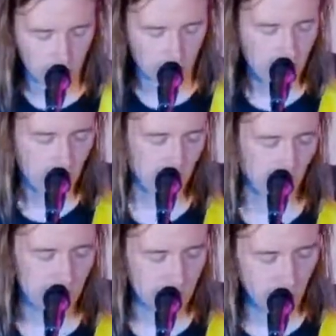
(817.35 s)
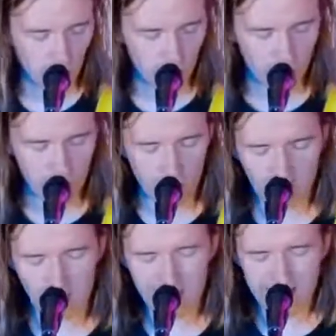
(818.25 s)
Doing no wrong.
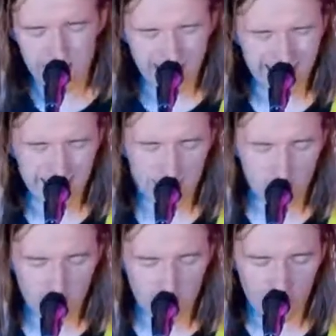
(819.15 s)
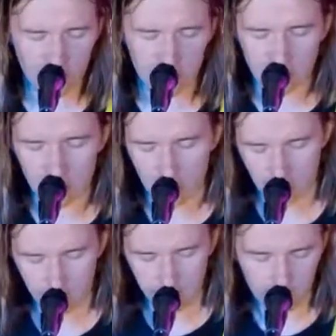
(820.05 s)
Ready and you willing.
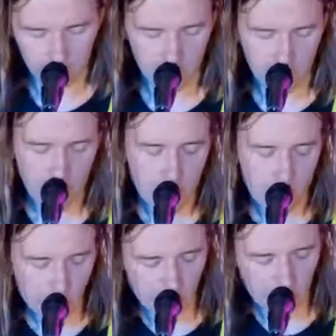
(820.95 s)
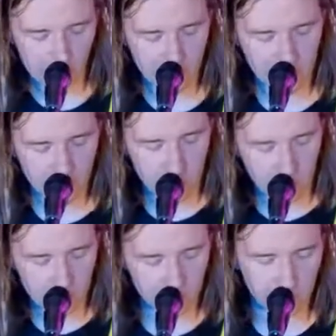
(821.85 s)
And shorty, I'm here
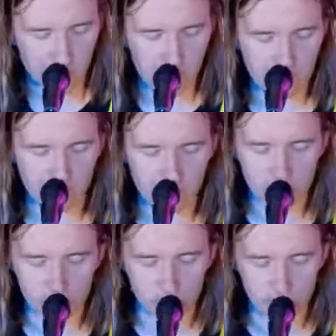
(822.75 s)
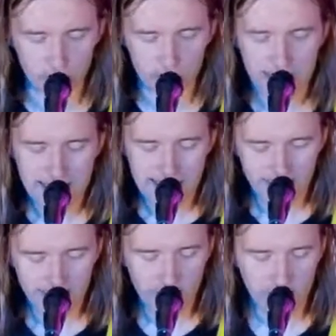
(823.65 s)
for it all. Your
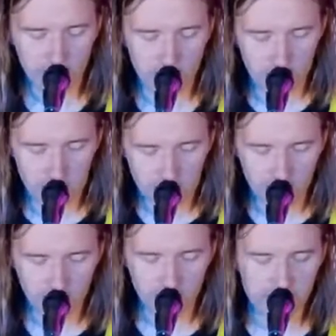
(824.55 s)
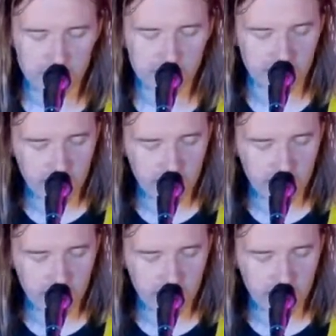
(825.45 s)
friend, my friend's chillin'.